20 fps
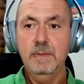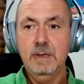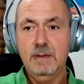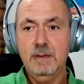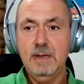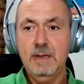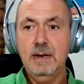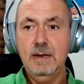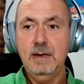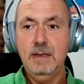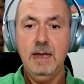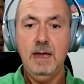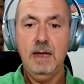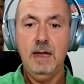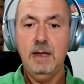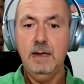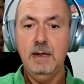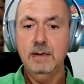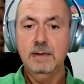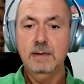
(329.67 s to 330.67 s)

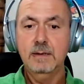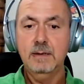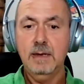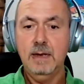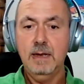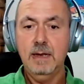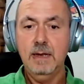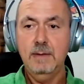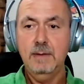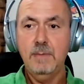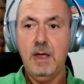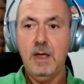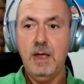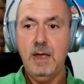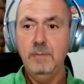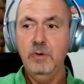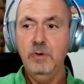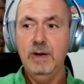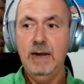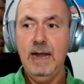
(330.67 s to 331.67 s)
state-of-the-art
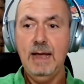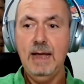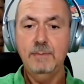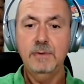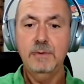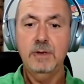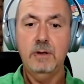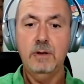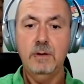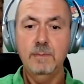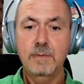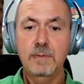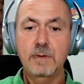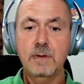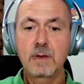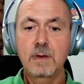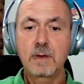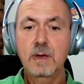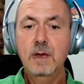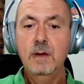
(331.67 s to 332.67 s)
hybrid
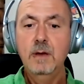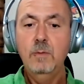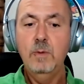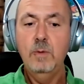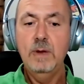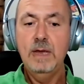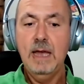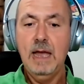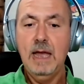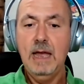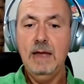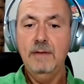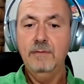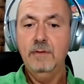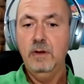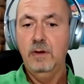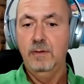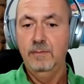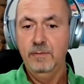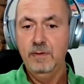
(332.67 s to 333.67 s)
laptops. We
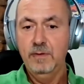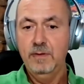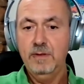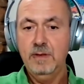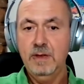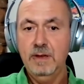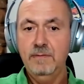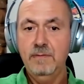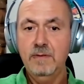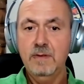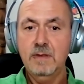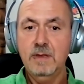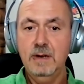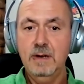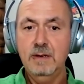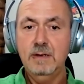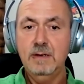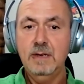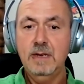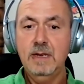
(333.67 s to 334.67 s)
have conferencing
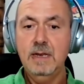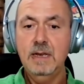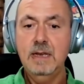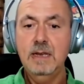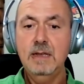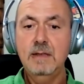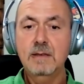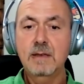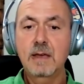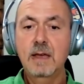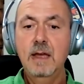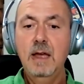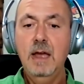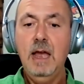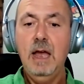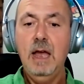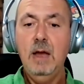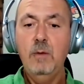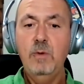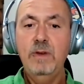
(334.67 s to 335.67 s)
facilities.
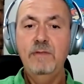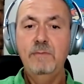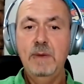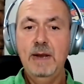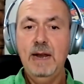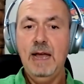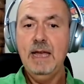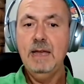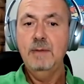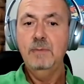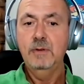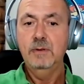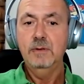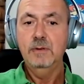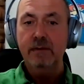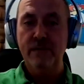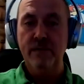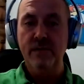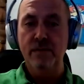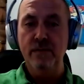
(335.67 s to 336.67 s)
We've been able
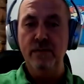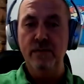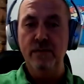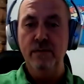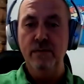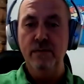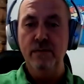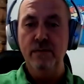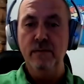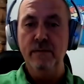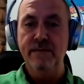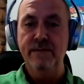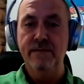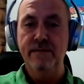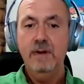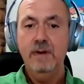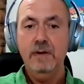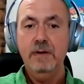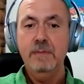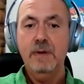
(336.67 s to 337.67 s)
to
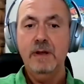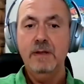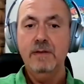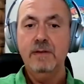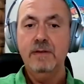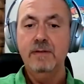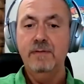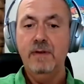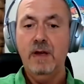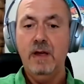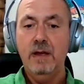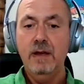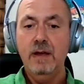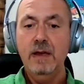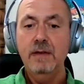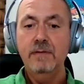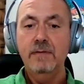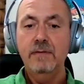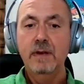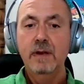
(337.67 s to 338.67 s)
very much
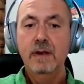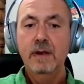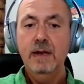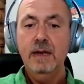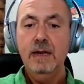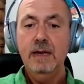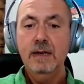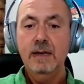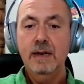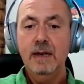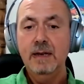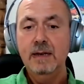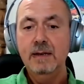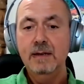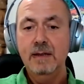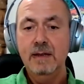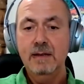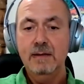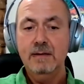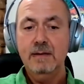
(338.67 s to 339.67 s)
survive
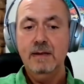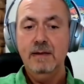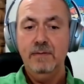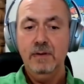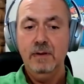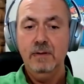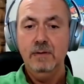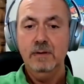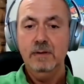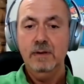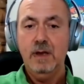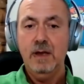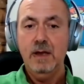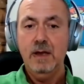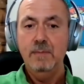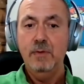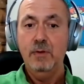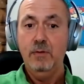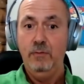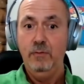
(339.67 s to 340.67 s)
in this difficult
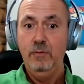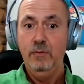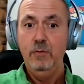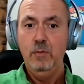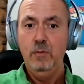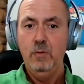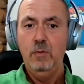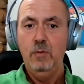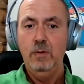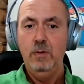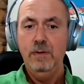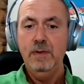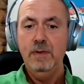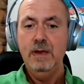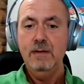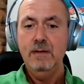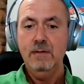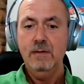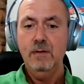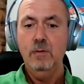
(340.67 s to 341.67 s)
time through all of
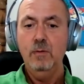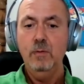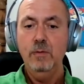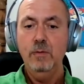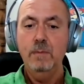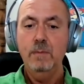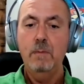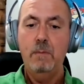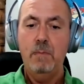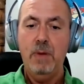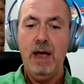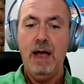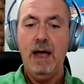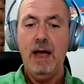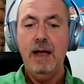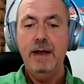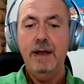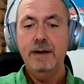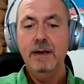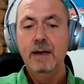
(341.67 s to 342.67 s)
these tools.
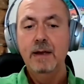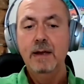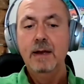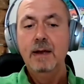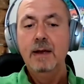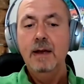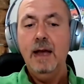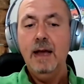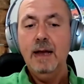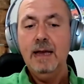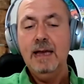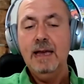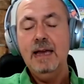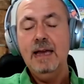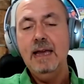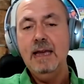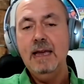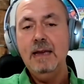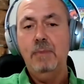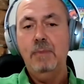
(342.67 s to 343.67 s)
But a
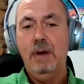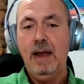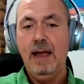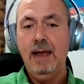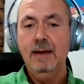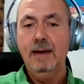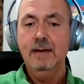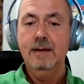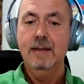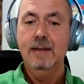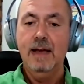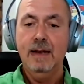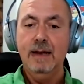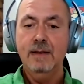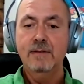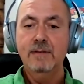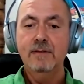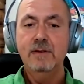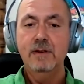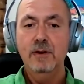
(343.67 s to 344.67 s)
key plank to that
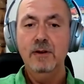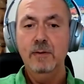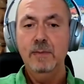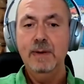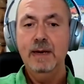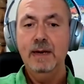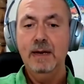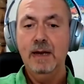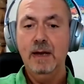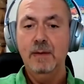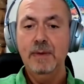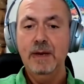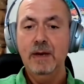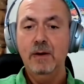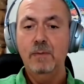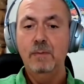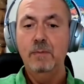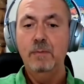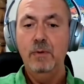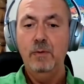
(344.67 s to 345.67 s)
has Jira been coming
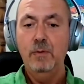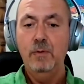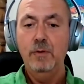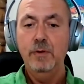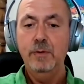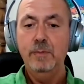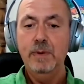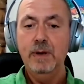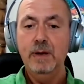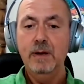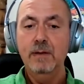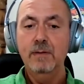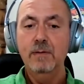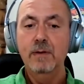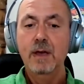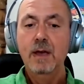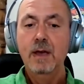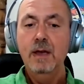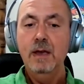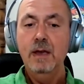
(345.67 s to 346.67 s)
on board, because
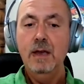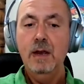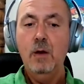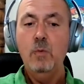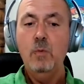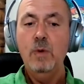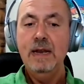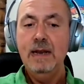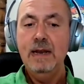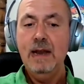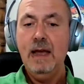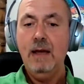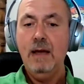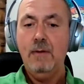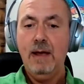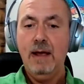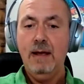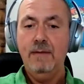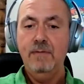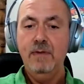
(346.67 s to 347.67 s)
we
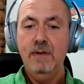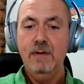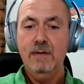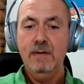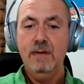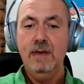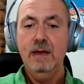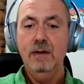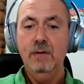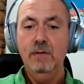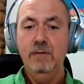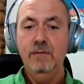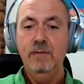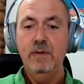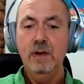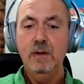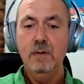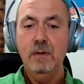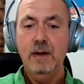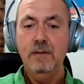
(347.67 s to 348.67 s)
now have this single
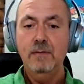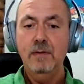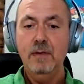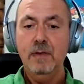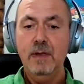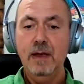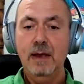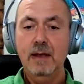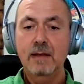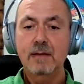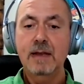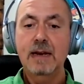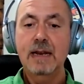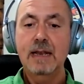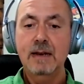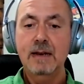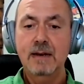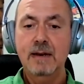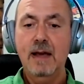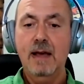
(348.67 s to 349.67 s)
view over things, and
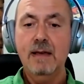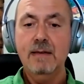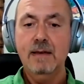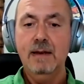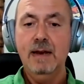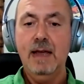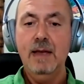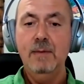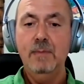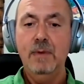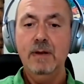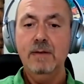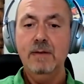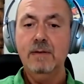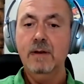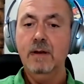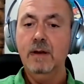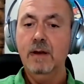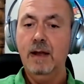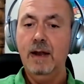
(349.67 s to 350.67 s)
it does enable us
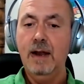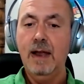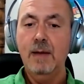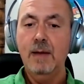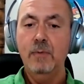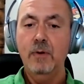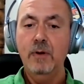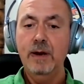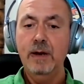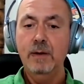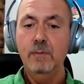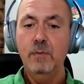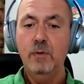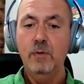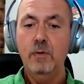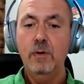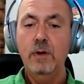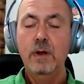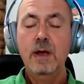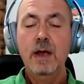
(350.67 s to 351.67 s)
to collaborate
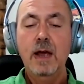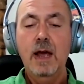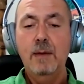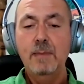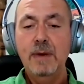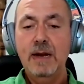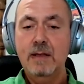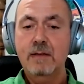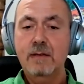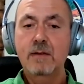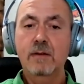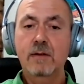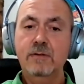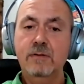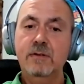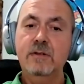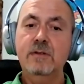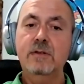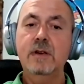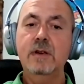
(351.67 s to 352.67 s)
more. I mean, it's not
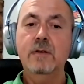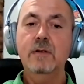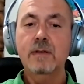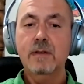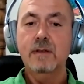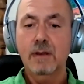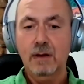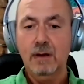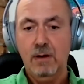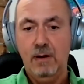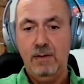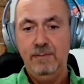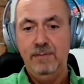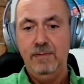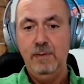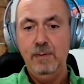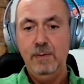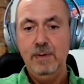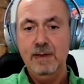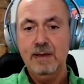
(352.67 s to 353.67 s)
just Jira, it's the
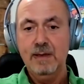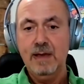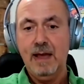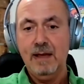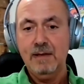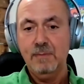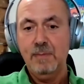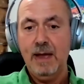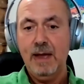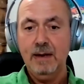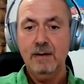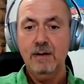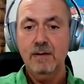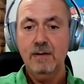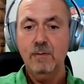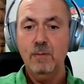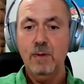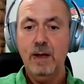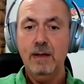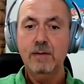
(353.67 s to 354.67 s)
Confluence aspect
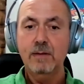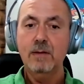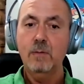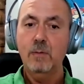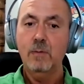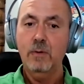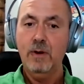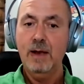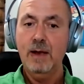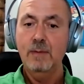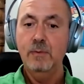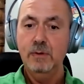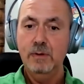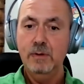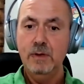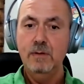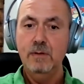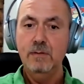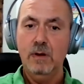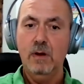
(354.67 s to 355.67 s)
as well. So we're able
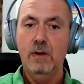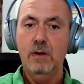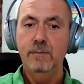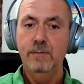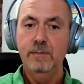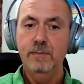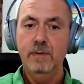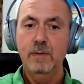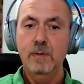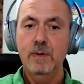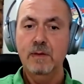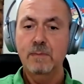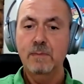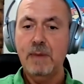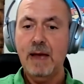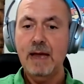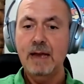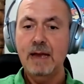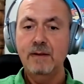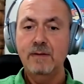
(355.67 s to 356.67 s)
to use Confluence
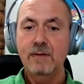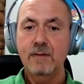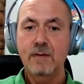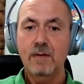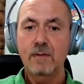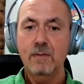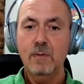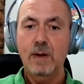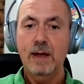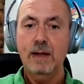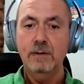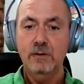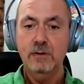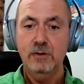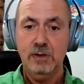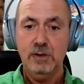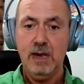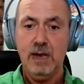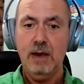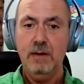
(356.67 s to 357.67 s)
pages as well to
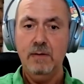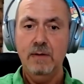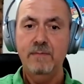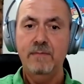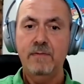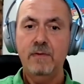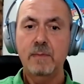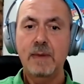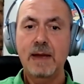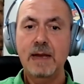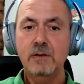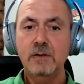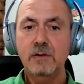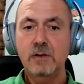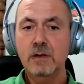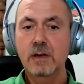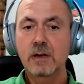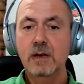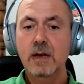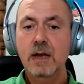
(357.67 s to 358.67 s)
share
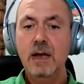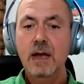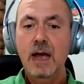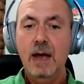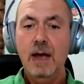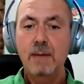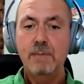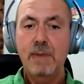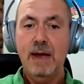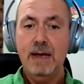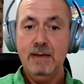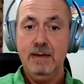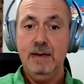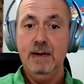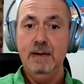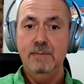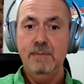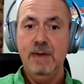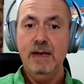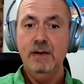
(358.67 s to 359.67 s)
information and
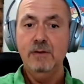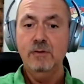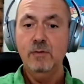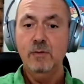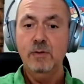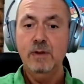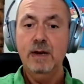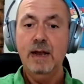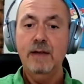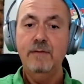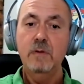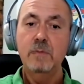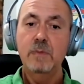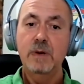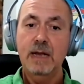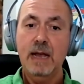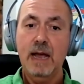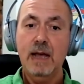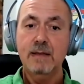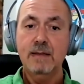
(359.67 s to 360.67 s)
basically make sure that
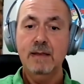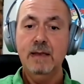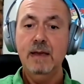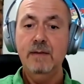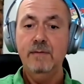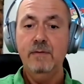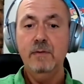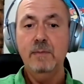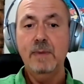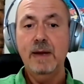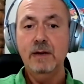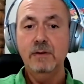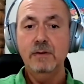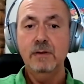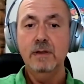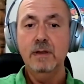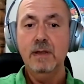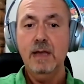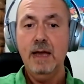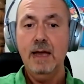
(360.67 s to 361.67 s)
everybody has the
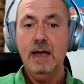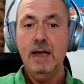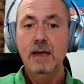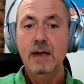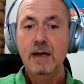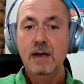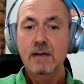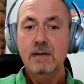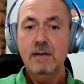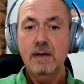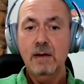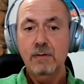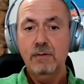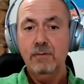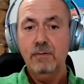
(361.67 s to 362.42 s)
information there. So